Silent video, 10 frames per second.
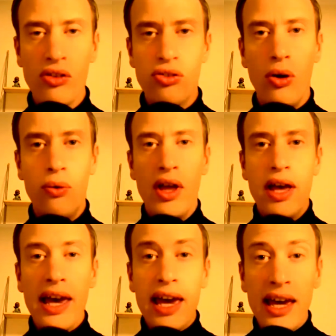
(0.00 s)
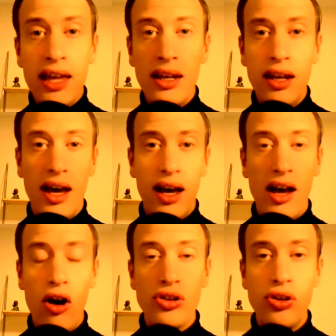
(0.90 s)
So in uh,
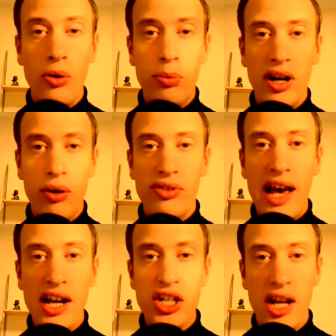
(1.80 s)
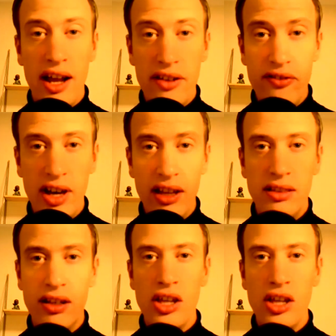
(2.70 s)
October, there was actually an event,